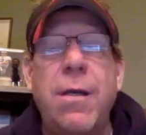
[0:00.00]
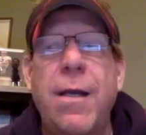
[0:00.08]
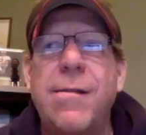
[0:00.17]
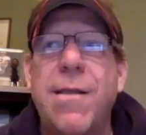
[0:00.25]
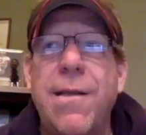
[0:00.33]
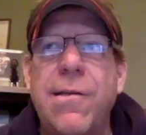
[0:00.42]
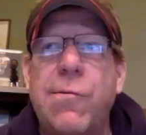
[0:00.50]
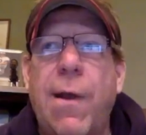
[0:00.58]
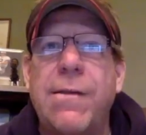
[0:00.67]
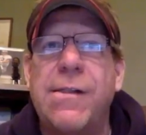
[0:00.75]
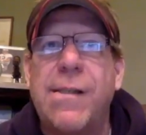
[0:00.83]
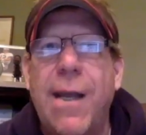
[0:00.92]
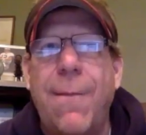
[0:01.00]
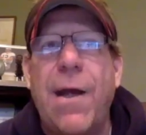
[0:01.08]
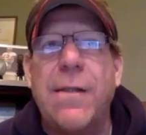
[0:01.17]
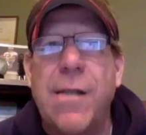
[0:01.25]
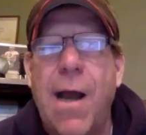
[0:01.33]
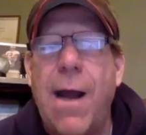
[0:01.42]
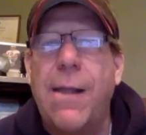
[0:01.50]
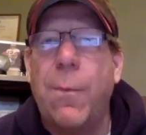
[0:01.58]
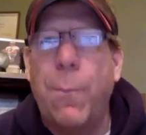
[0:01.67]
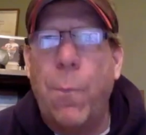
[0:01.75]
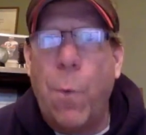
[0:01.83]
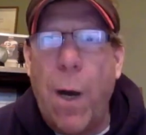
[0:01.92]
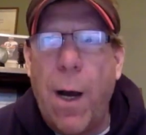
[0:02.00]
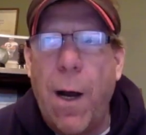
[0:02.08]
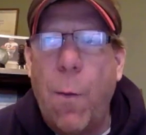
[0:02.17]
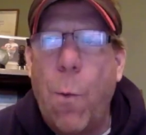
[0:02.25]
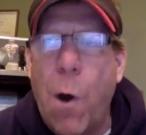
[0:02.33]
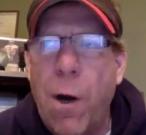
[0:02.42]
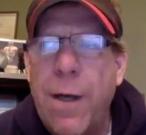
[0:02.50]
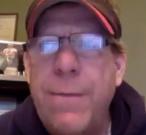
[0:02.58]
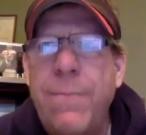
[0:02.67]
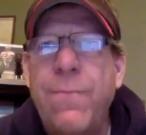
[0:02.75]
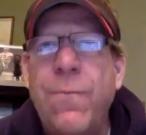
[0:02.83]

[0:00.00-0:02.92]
nice things, Greg, to say about Tyler Warren,